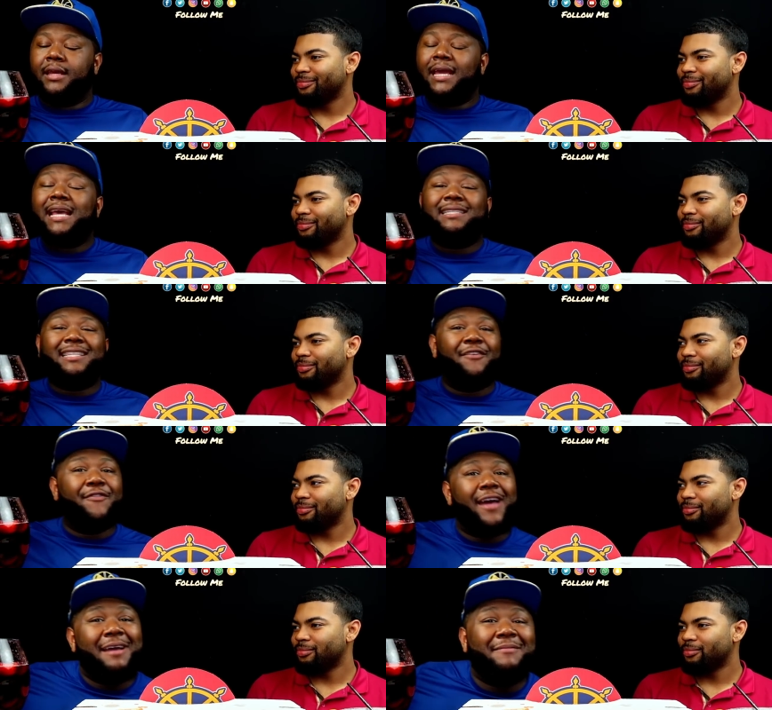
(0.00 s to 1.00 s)
Speaker 1: It's a
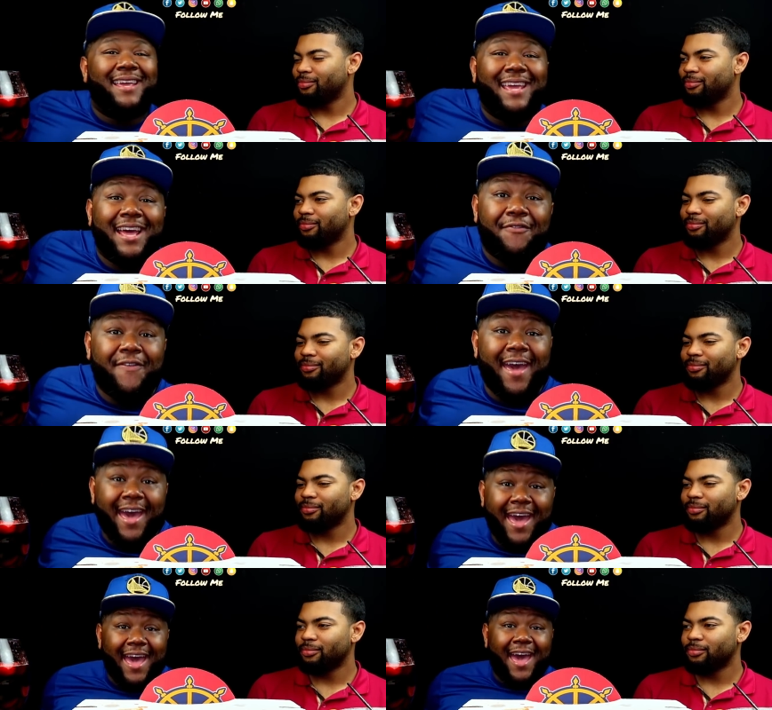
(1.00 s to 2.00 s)
family
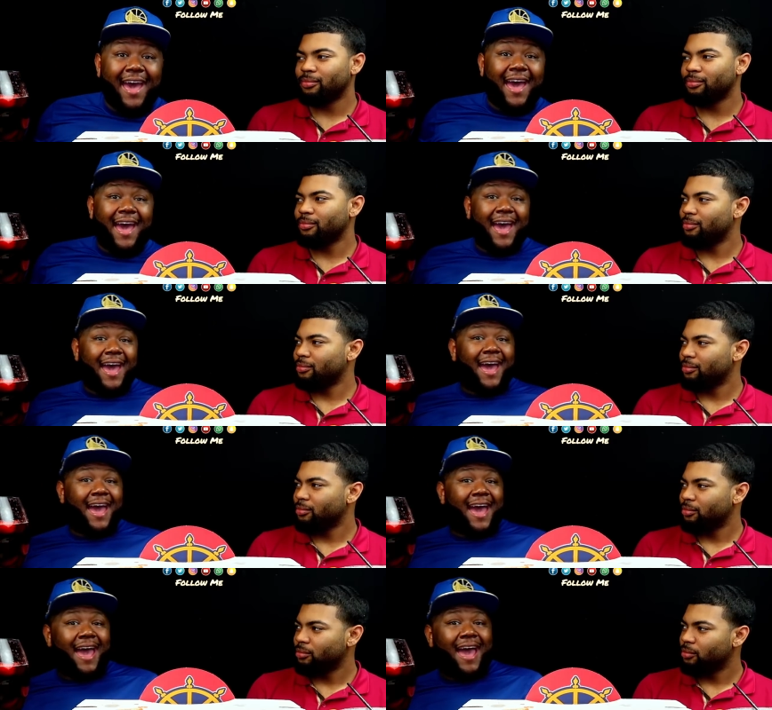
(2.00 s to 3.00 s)

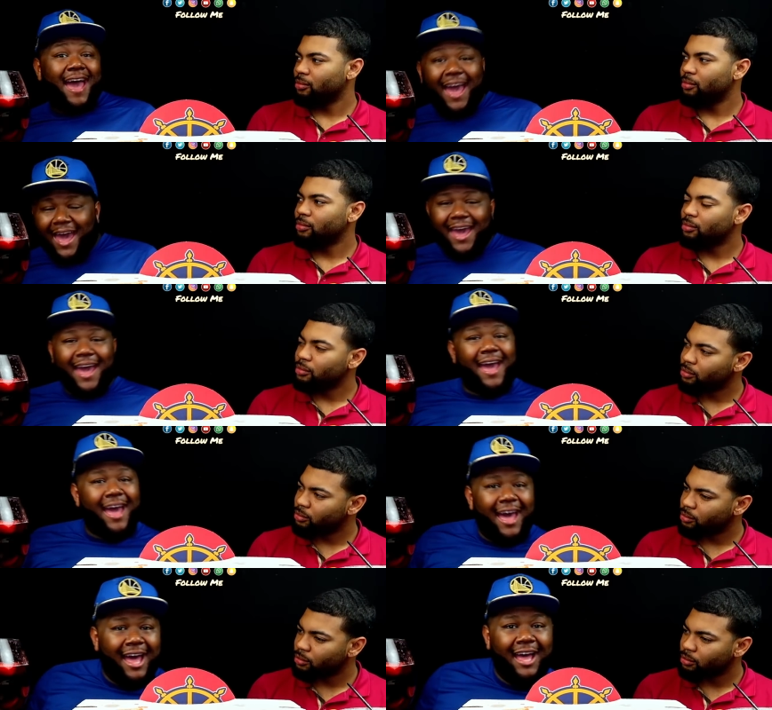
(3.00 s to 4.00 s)

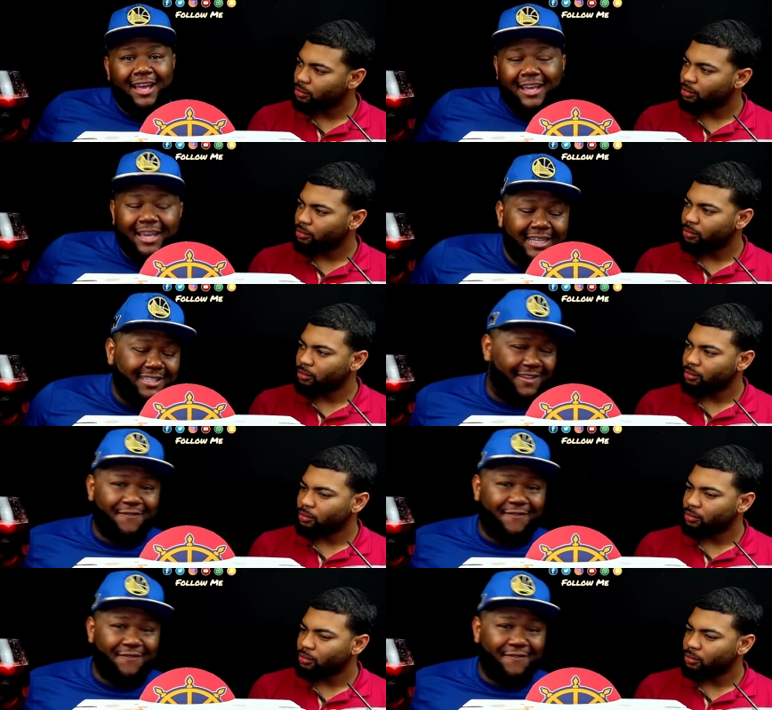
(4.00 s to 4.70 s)
affair. It's a